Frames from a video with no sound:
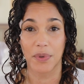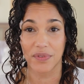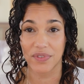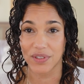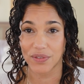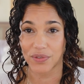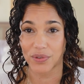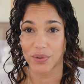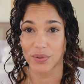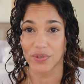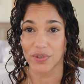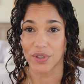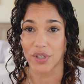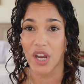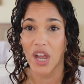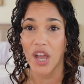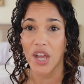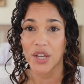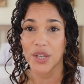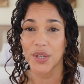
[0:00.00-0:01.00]
of diffuser.
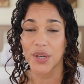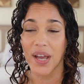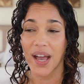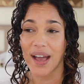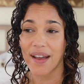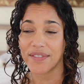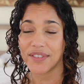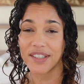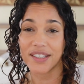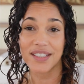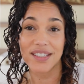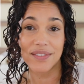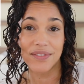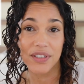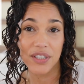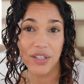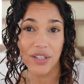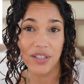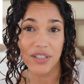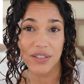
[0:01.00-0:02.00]
You have the
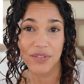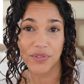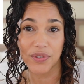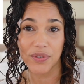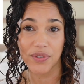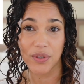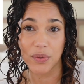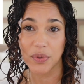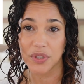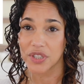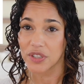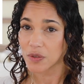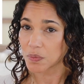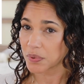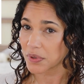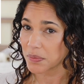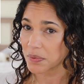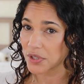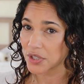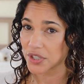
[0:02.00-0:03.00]
difficult diffuser, which is
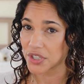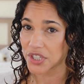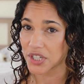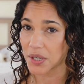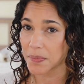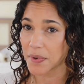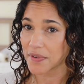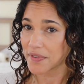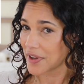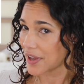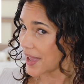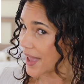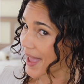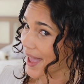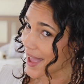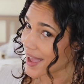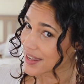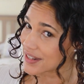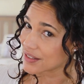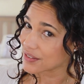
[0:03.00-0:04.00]
pretty much the shape of a
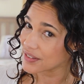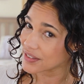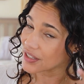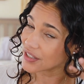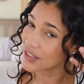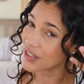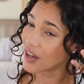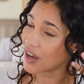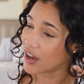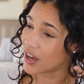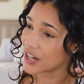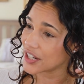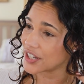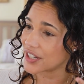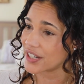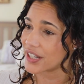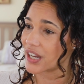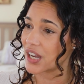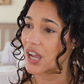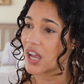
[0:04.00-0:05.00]
hand. It's gonna hug
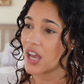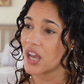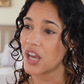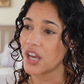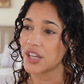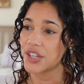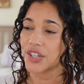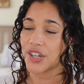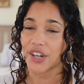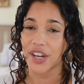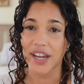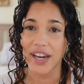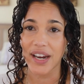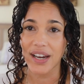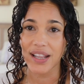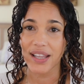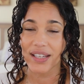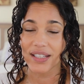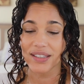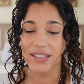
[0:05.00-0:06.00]
your
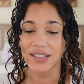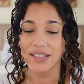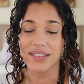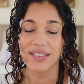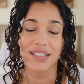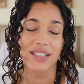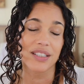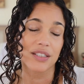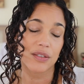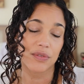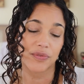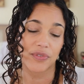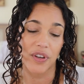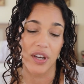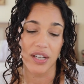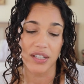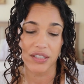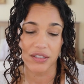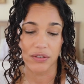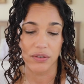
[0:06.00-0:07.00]
hair like this. It's
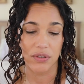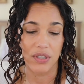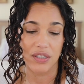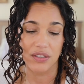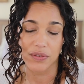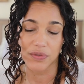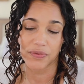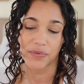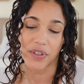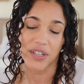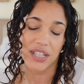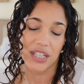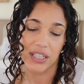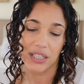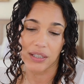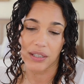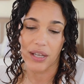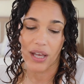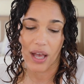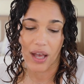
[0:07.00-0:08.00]
fun, it's
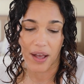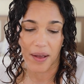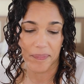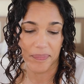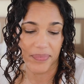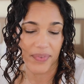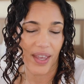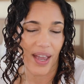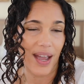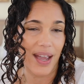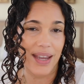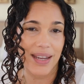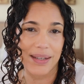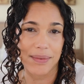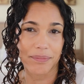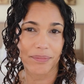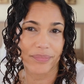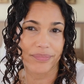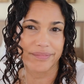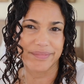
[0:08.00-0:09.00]
funny.
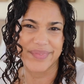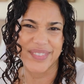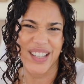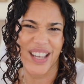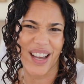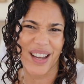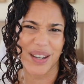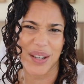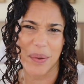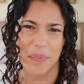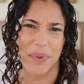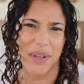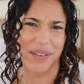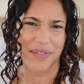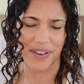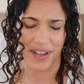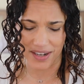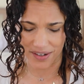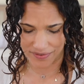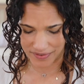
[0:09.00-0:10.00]
I'm not a big
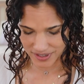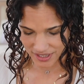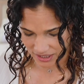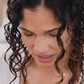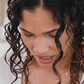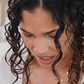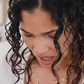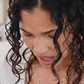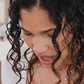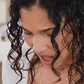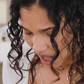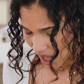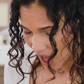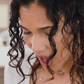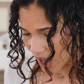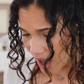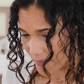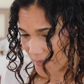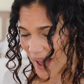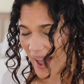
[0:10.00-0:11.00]
fan of it.
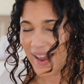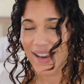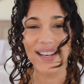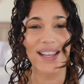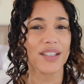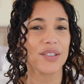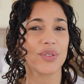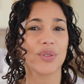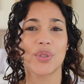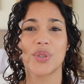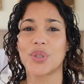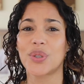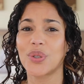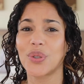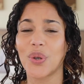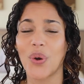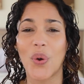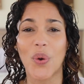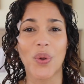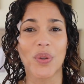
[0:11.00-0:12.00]
I like the
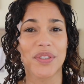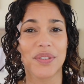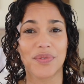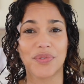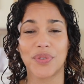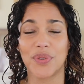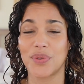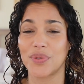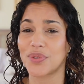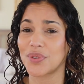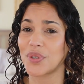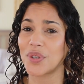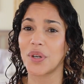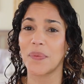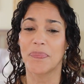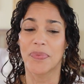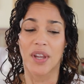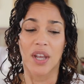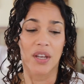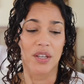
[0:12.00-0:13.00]
good old diffuser.
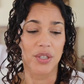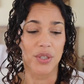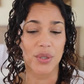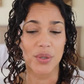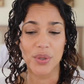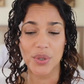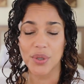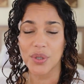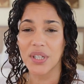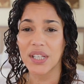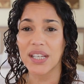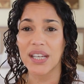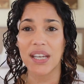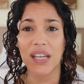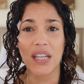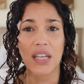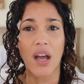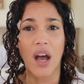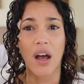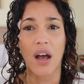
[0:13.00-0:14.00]

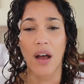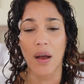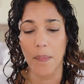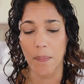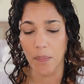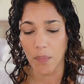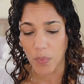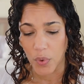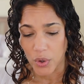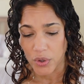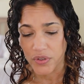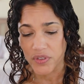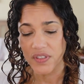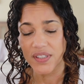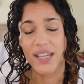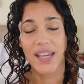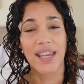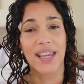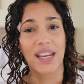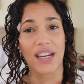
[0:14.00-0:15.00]
Usually
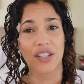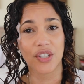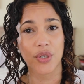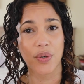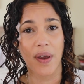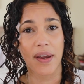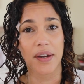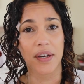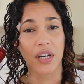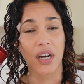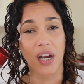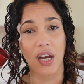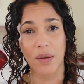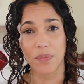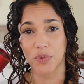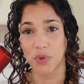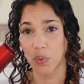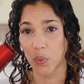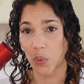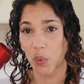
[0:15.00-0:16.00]
most hair dryer
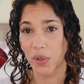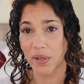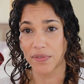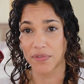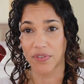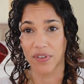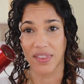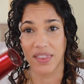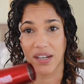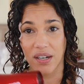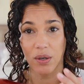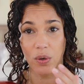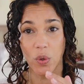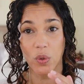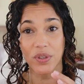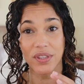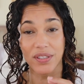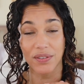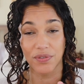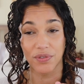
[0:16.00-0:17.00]
comes with their
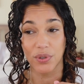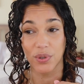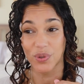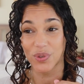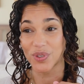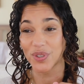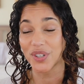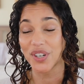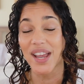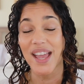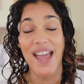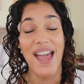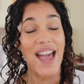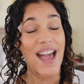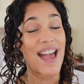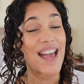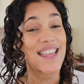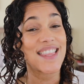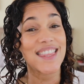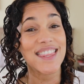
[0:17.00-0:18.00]
own diffuser,
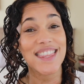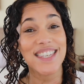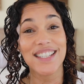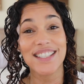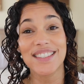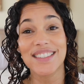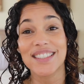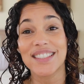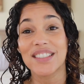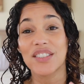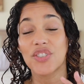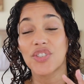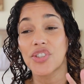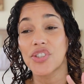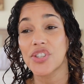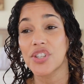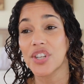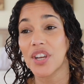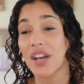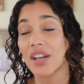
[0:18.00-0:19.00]
and this is
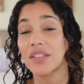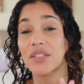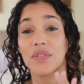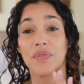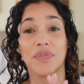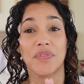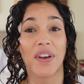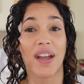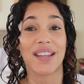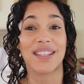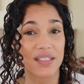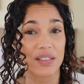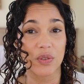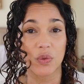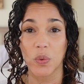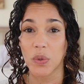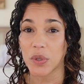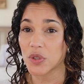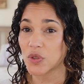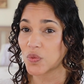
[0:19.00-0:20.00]
just fine.
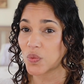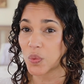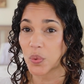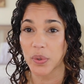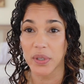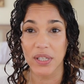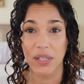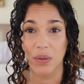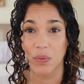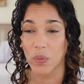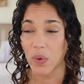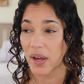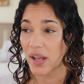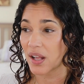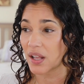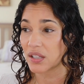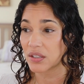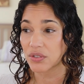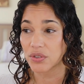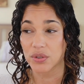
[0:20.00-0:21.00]
This works really
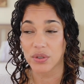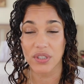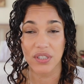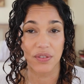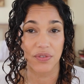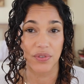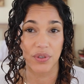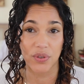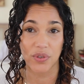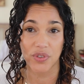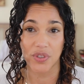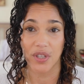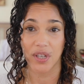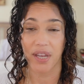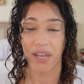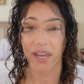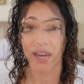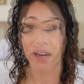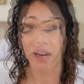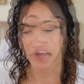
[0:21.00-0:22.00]
well to diffuse your
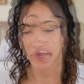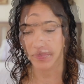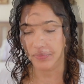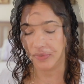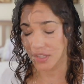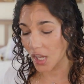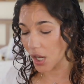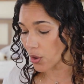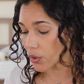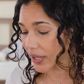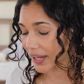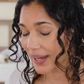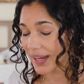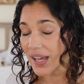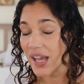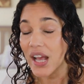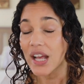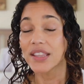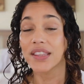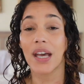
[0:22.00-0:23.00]
hair. Okay,
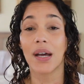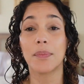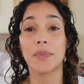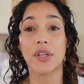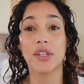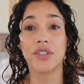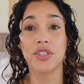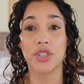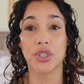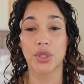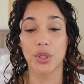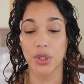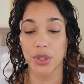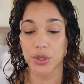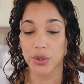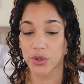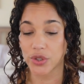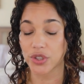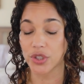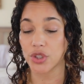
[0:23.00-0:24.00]
now I'm going to show
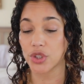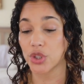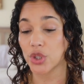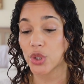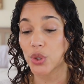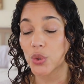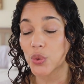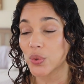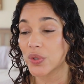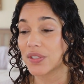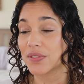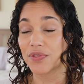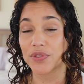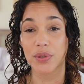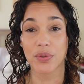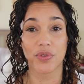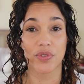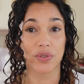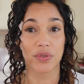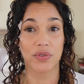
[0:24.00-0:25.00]
you the 2
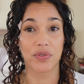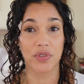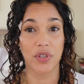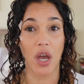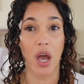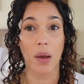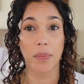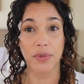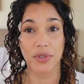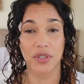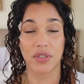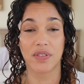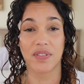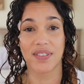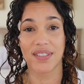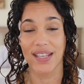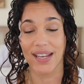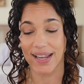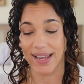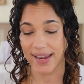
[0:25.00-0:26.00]
diffusers
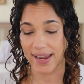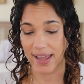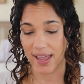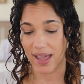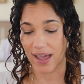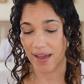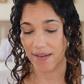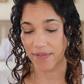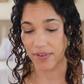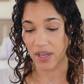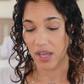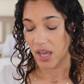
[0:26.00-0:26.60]
options that I have.